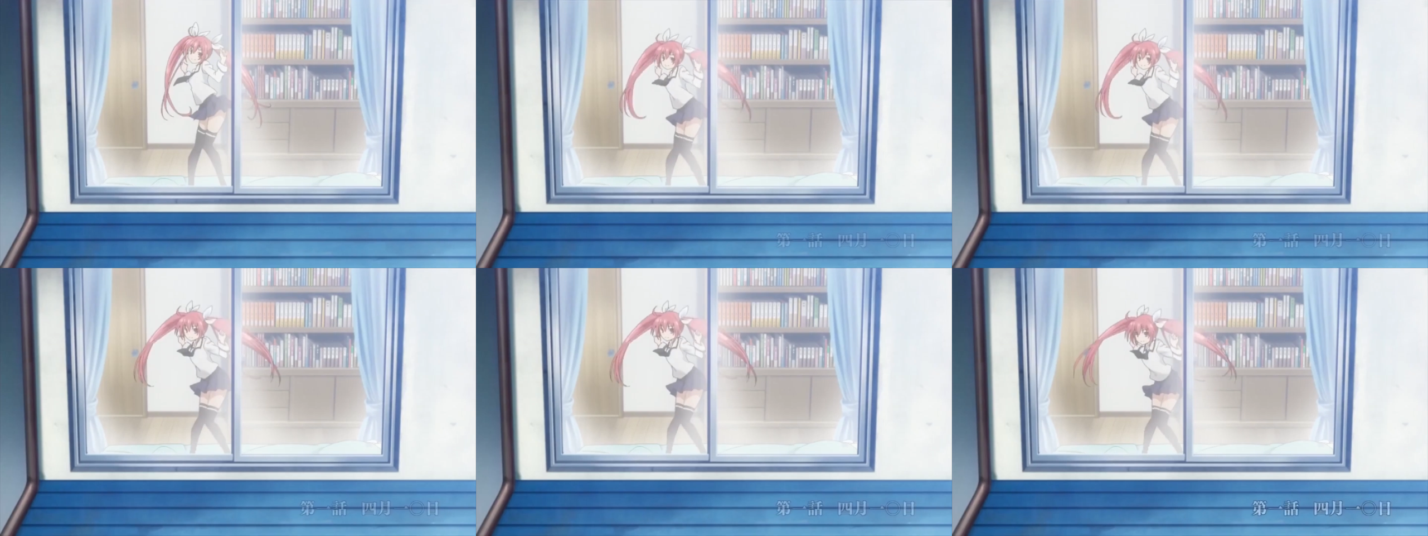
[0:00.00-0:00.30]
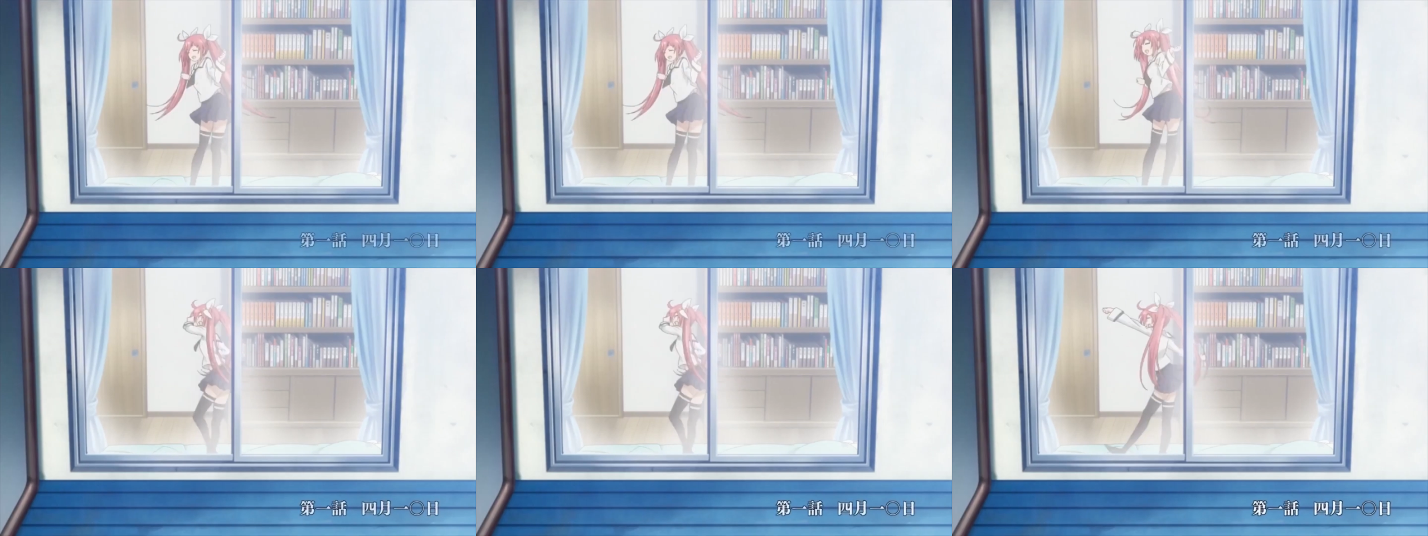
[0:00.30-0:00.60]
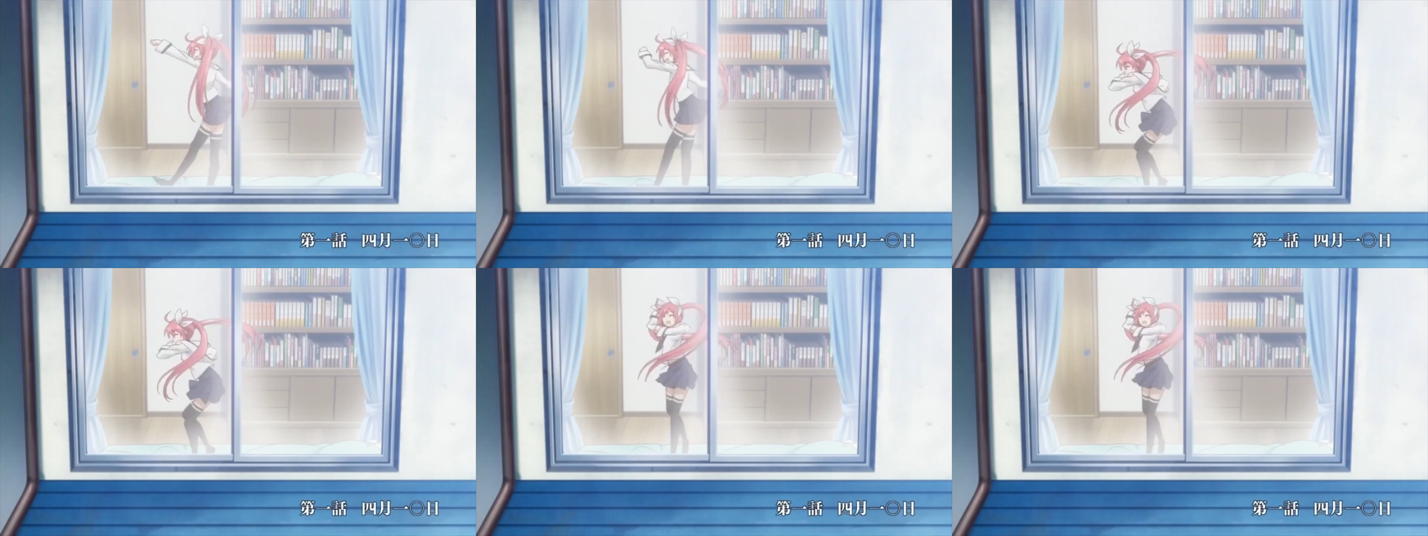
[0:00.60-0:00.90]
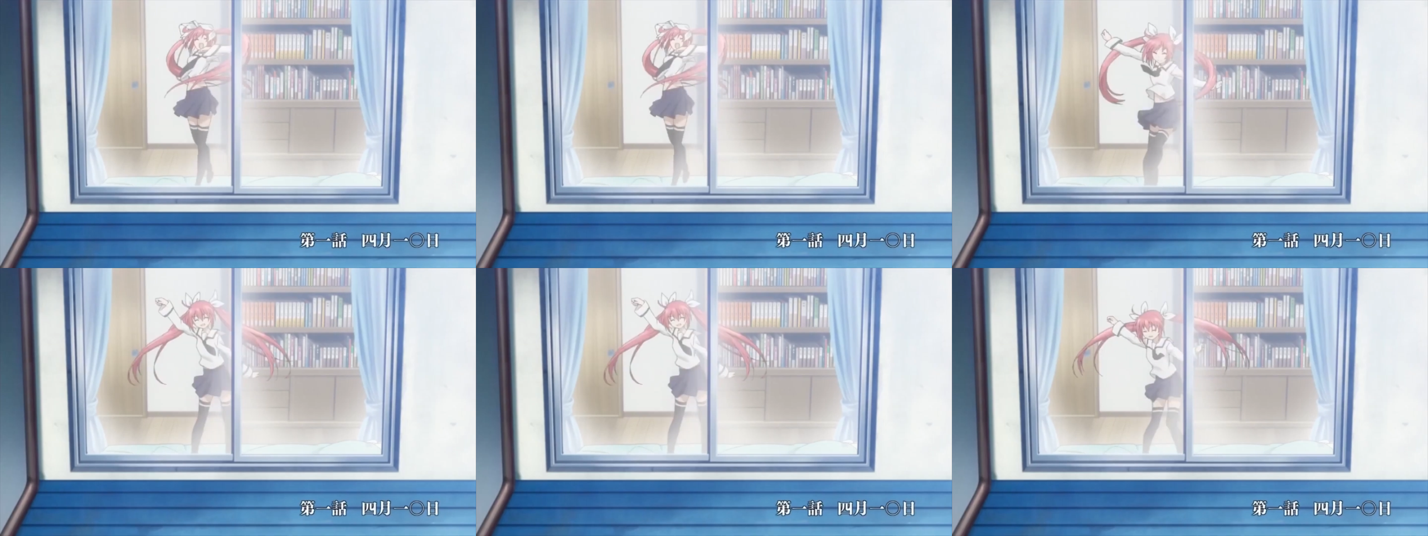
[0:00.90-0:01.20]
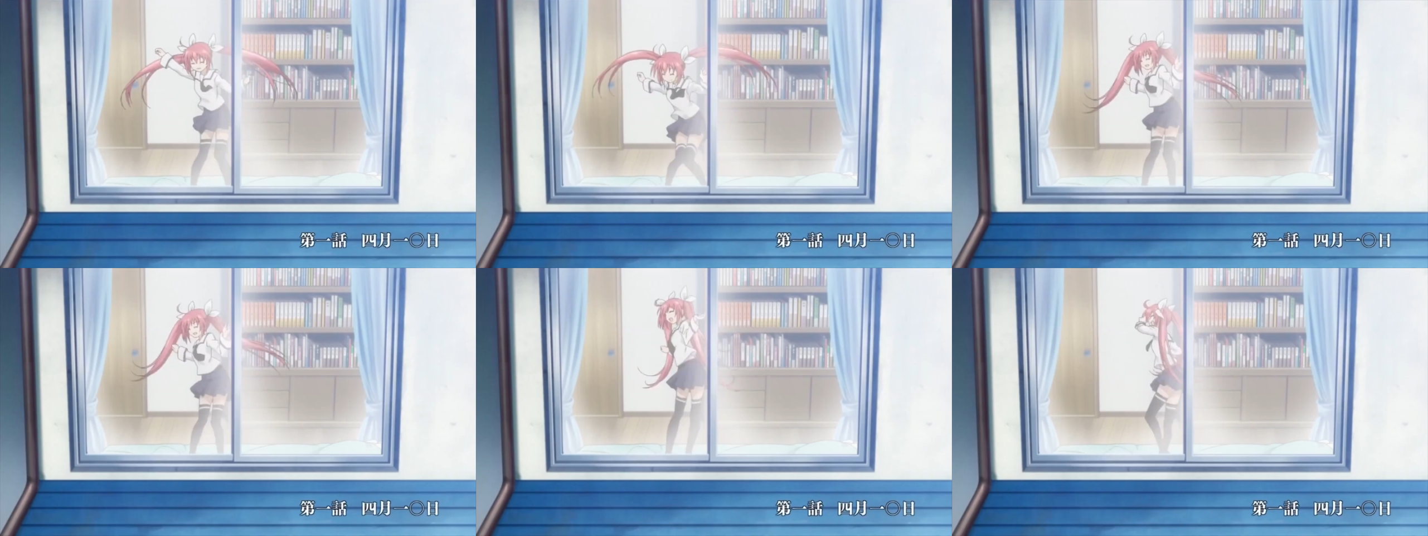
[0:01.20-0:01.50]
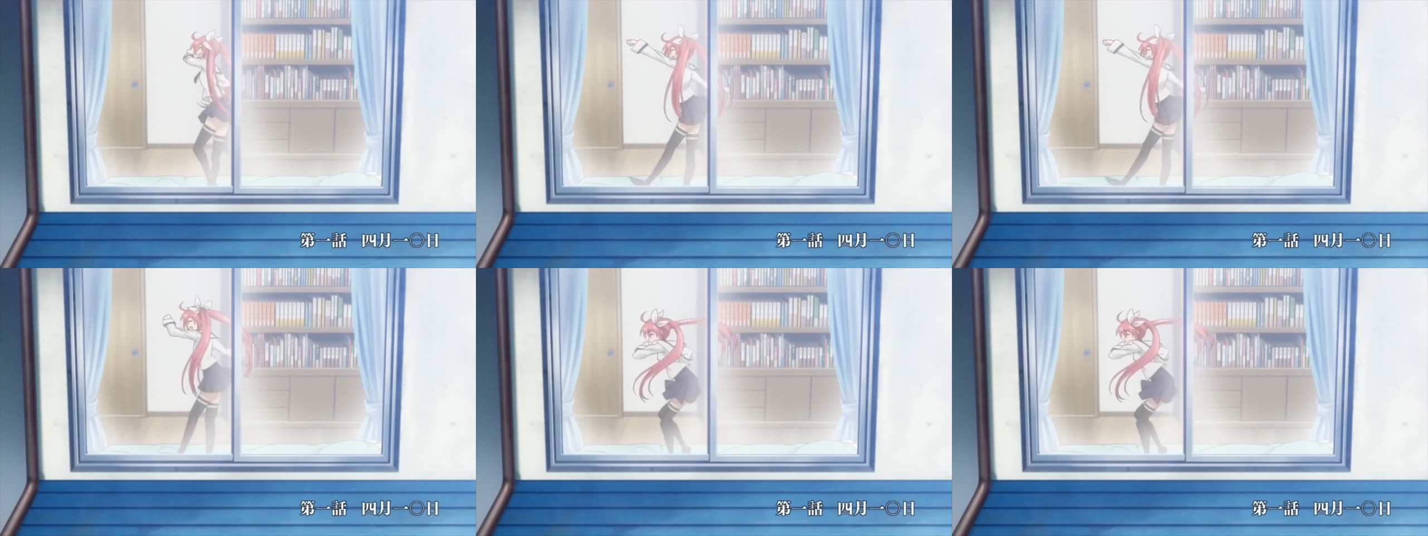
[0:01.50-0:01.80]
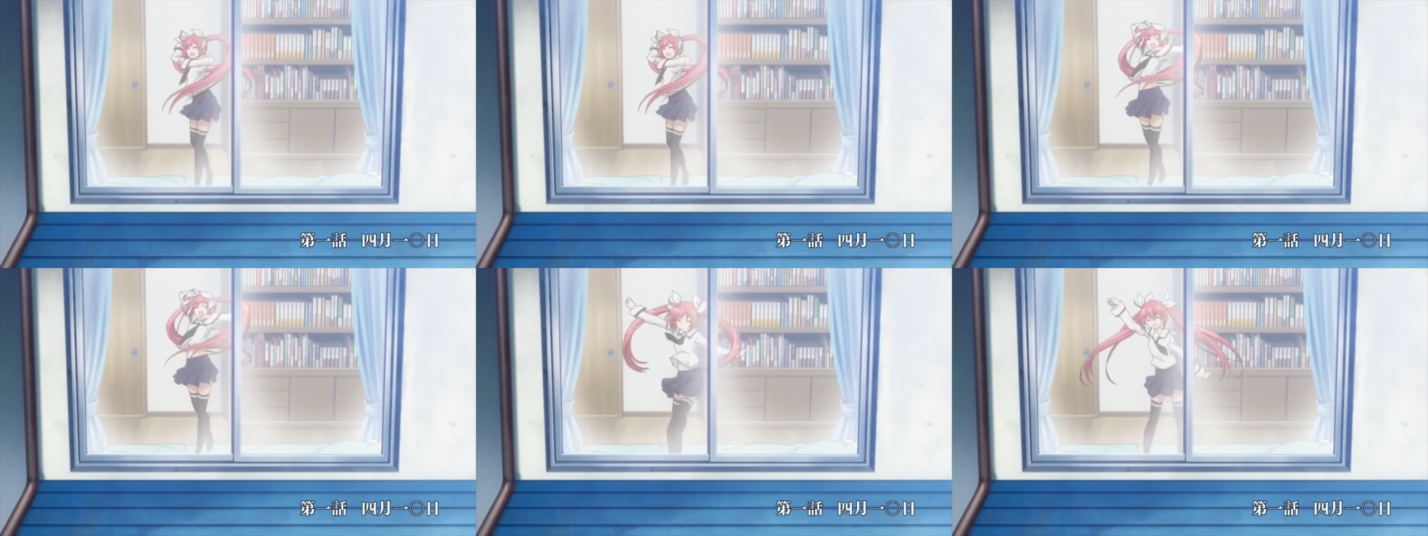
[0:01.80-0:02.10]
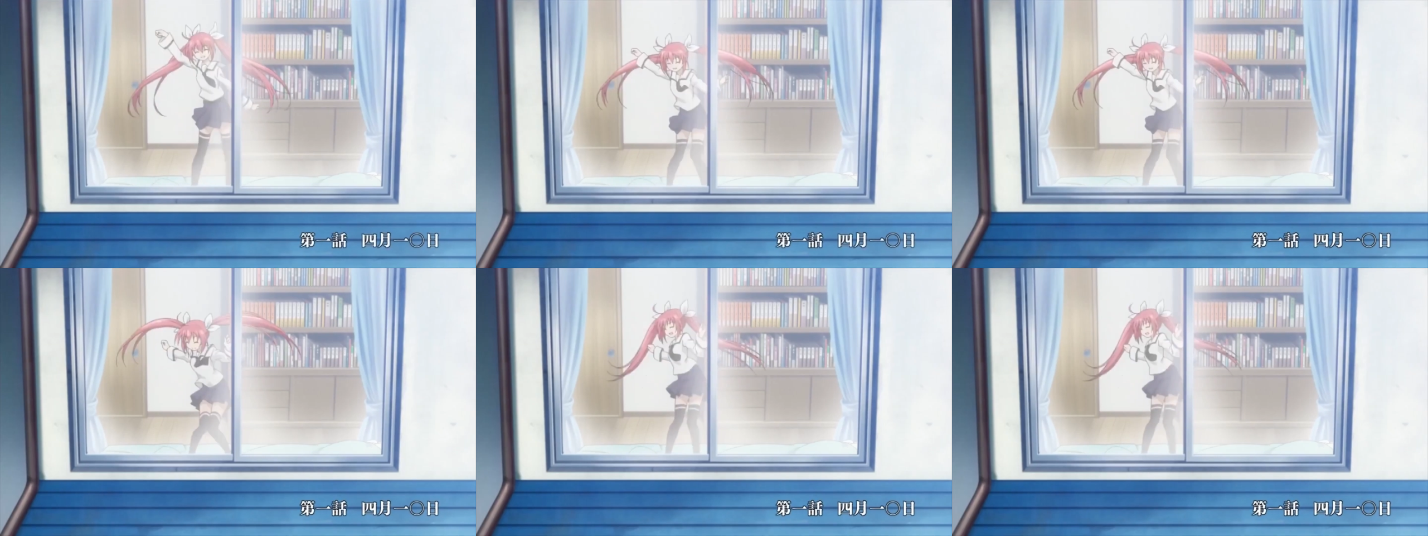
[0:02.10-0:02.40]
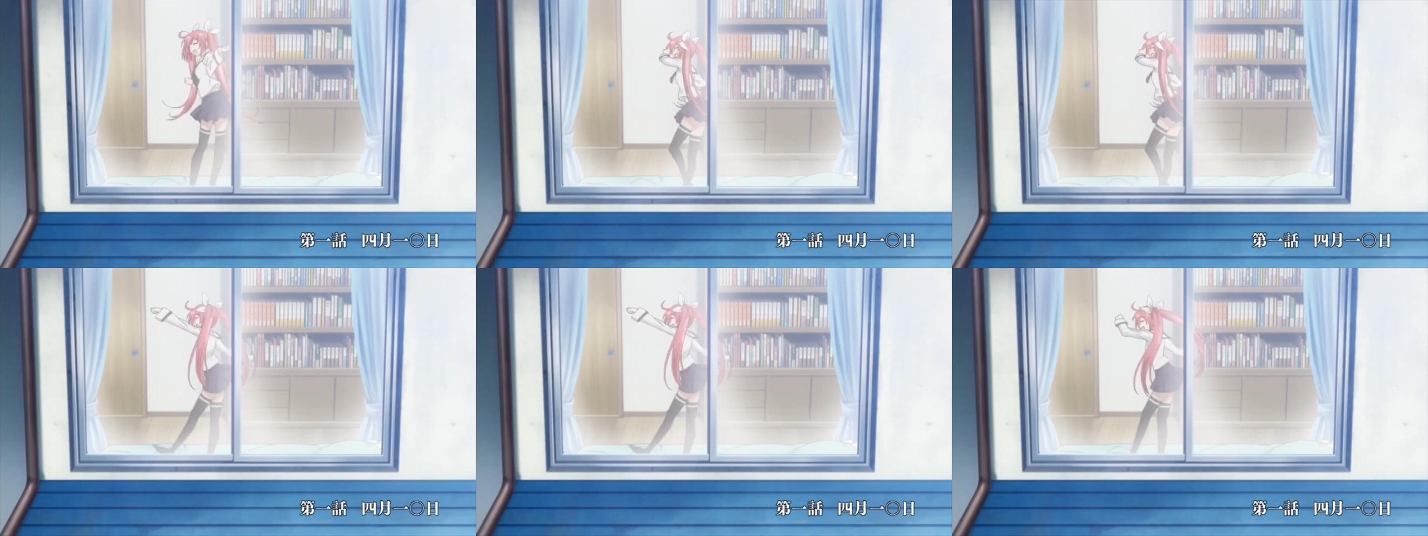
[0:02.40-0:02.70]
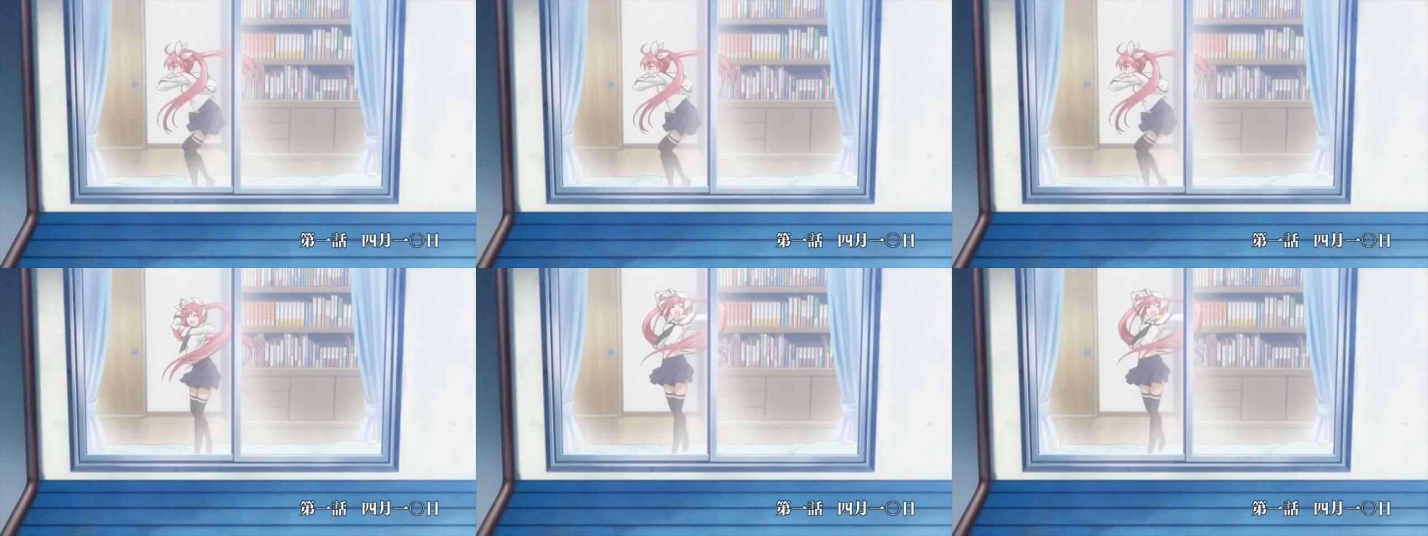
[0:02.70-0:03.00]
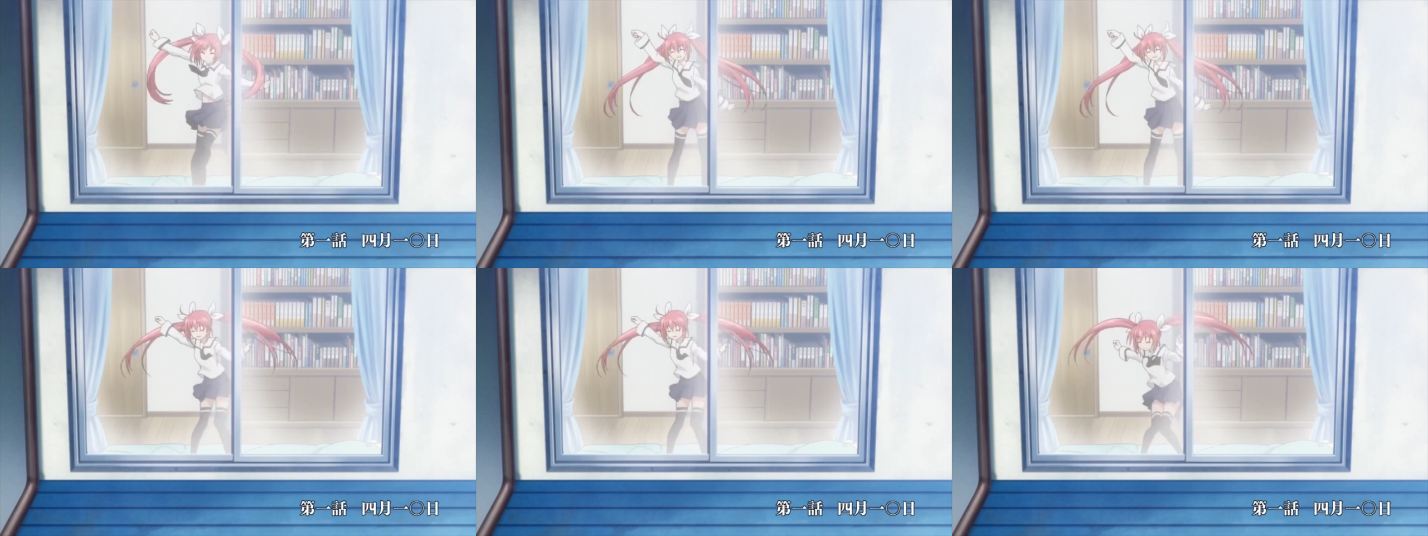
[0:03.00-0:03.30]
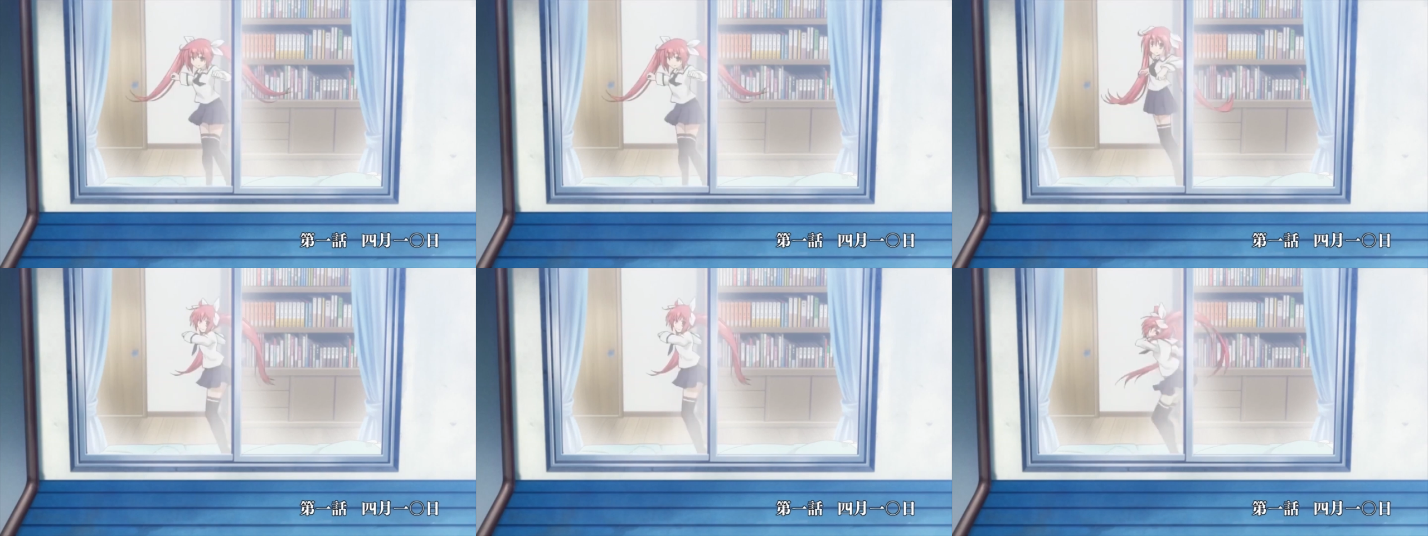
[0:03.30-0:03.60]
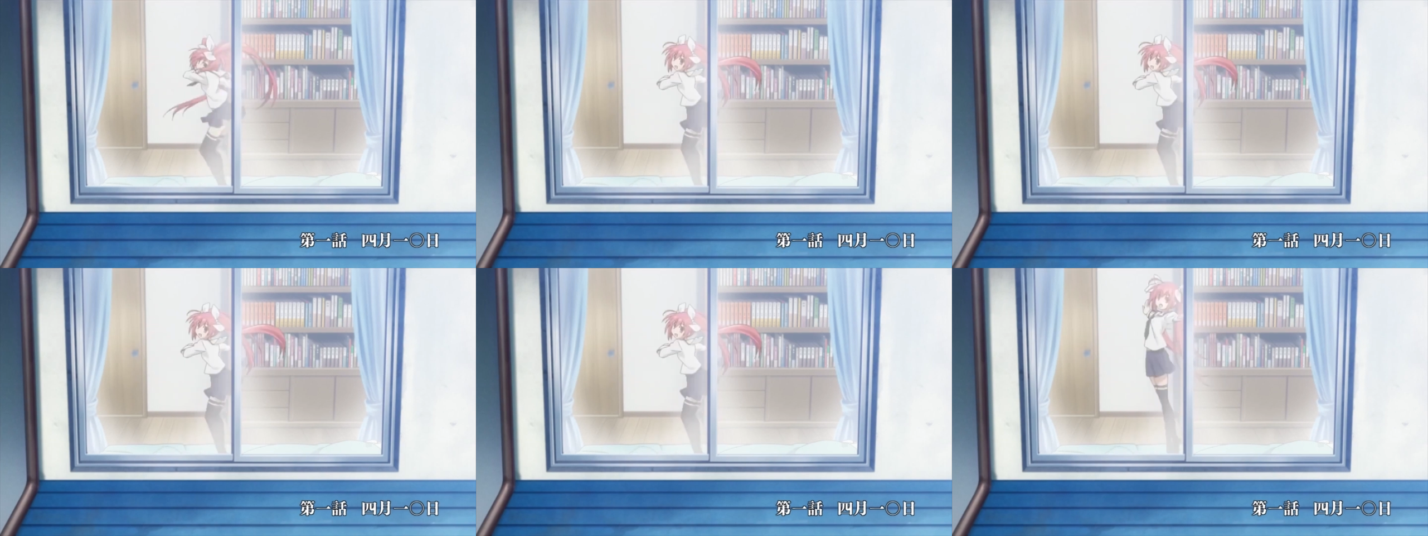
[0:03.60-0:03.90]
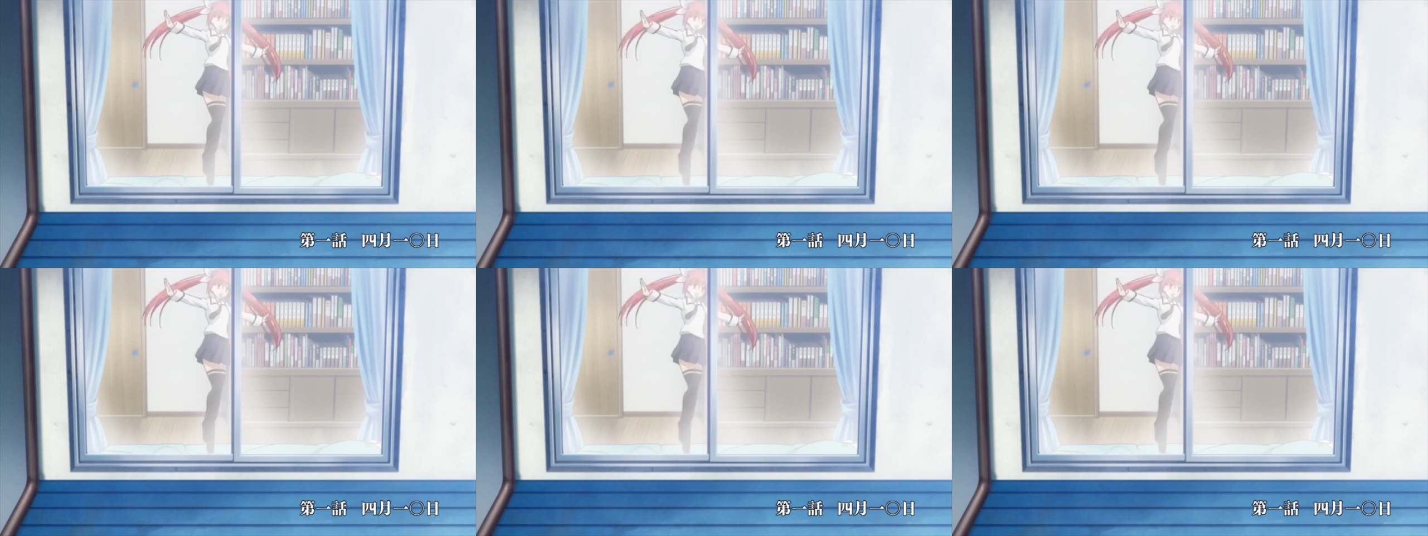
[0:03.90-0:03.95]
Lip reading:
(no speaker visible)